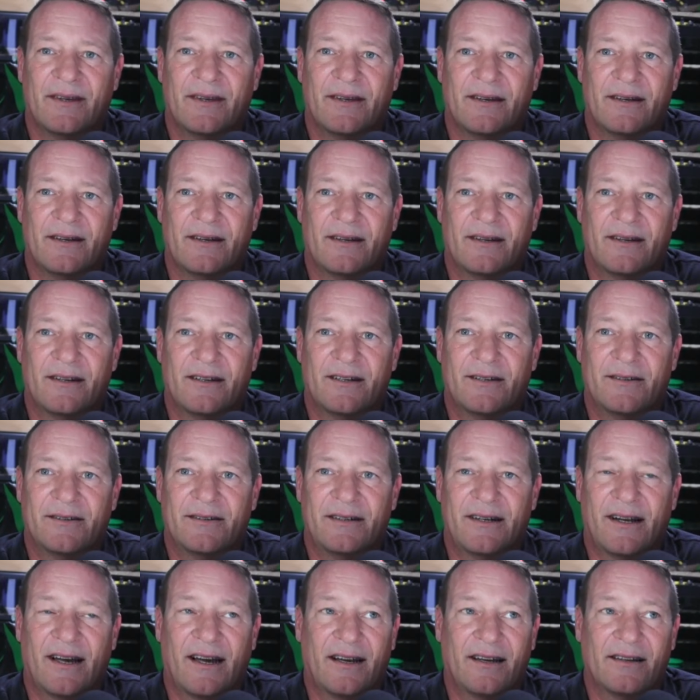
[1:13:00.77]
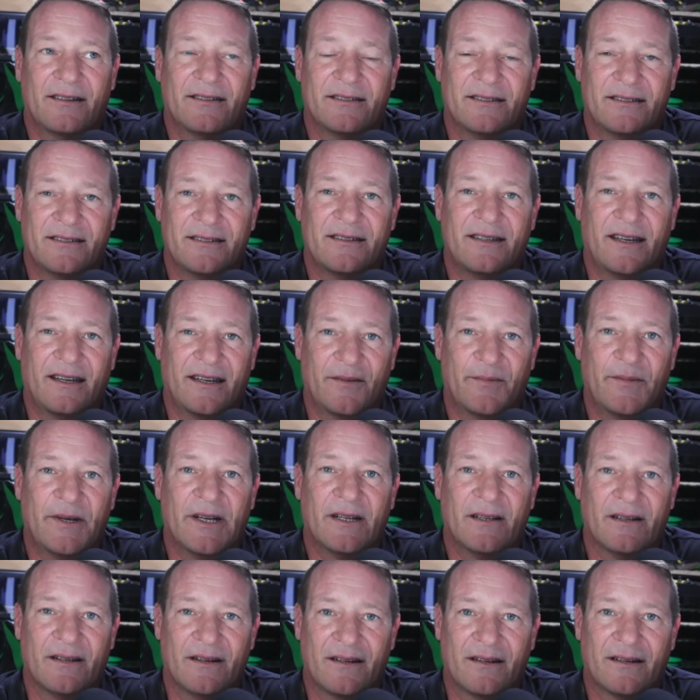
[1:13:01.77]
Uh, Niles has taken me a
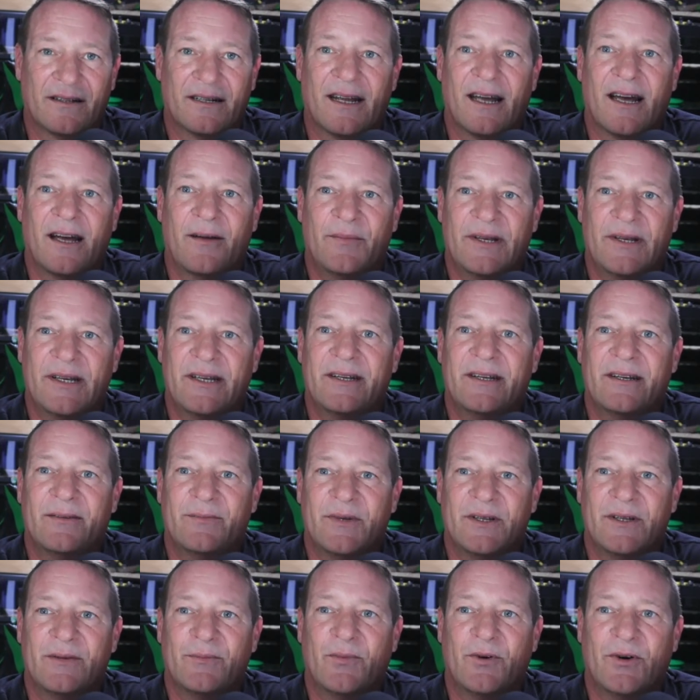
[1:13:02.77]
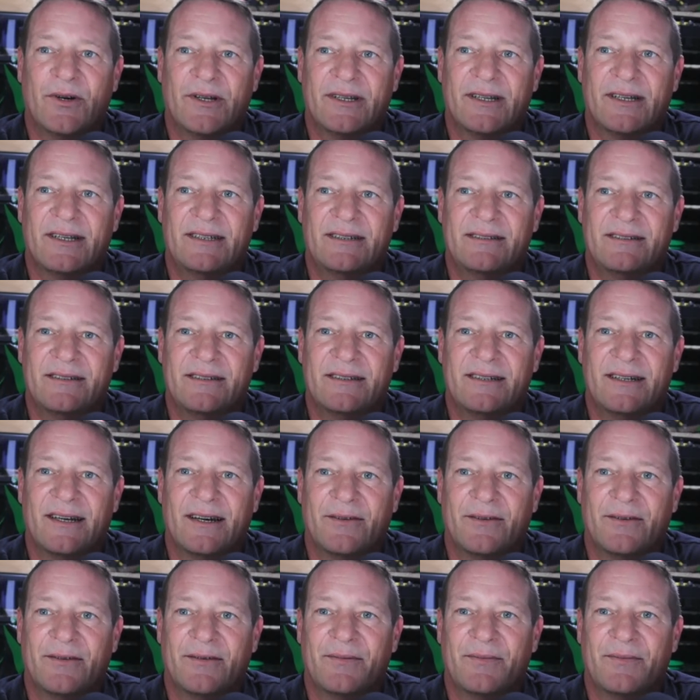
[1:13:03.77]
long time to get him to the point that he's in now.